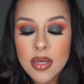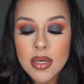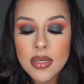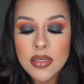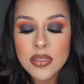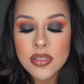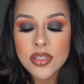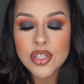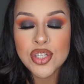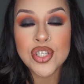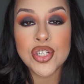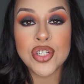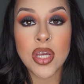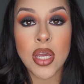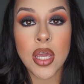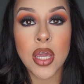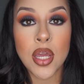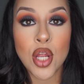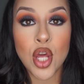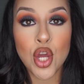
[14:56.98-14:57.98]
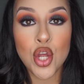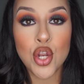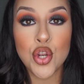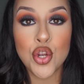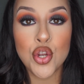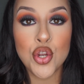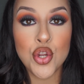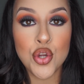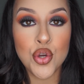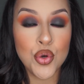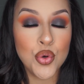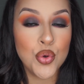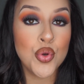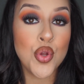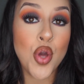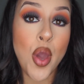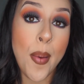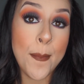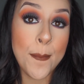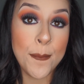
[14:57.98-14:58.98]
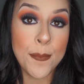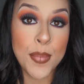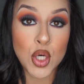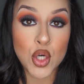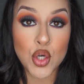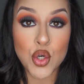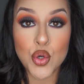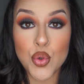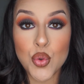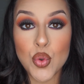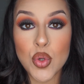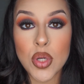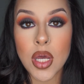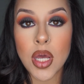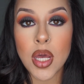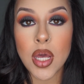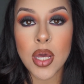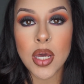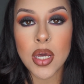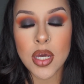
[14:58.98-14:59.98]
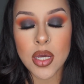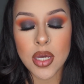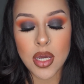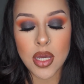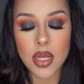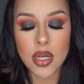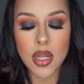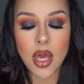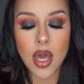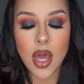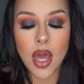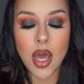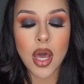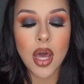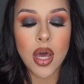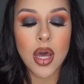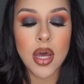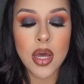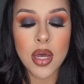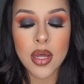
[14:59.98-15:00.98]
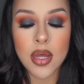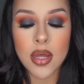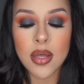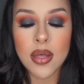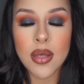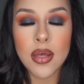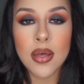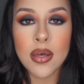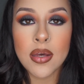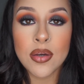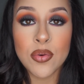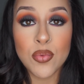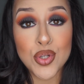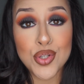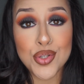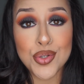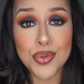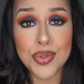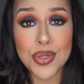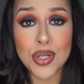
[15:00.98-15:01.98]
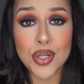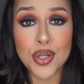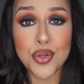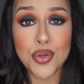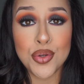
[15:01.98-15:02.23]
is the shade nude mood. And we do need a